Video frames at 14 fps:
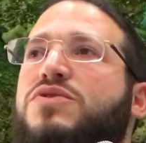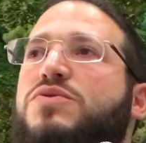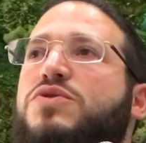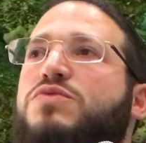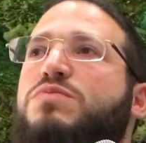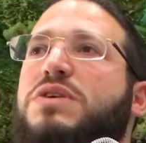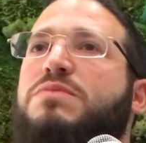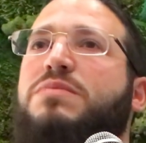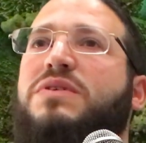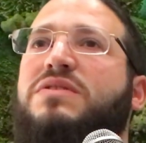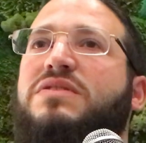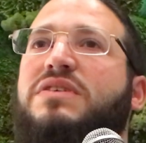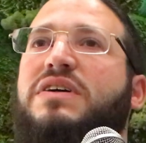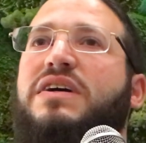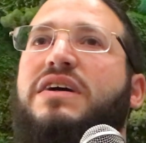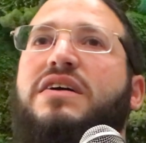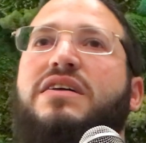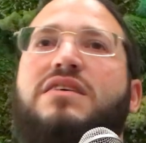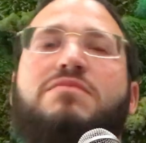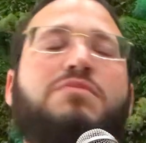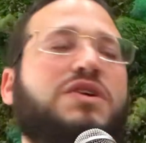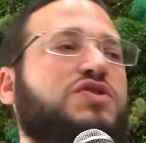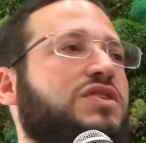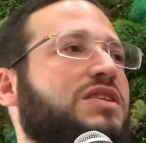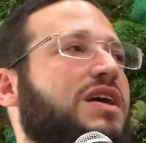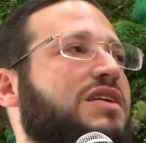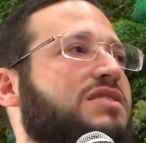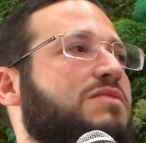Esther is the redeemer of the
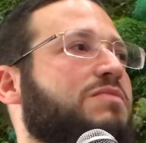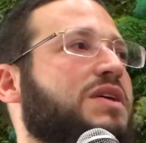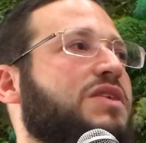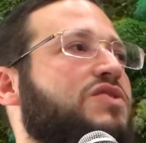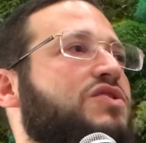Jewish people.